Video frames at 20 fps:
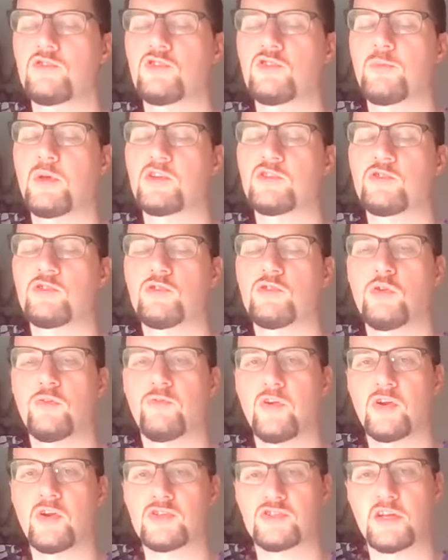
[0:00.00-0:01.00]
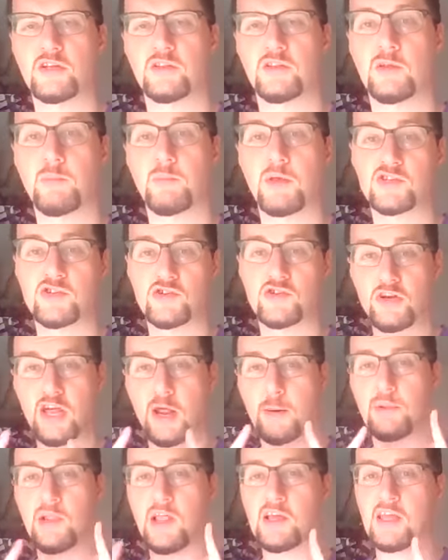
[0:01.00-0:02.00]
just make sure you do it very gently and make sure you're
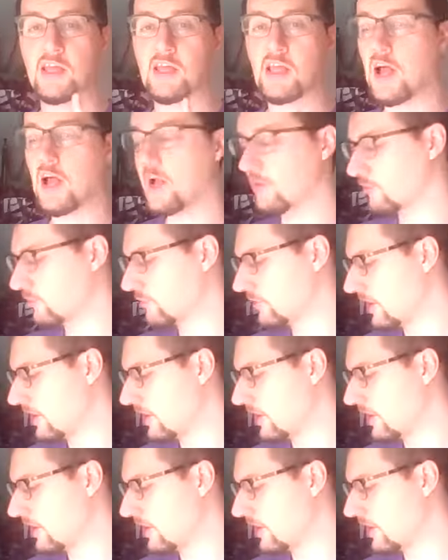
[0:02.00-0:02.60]
not blocking either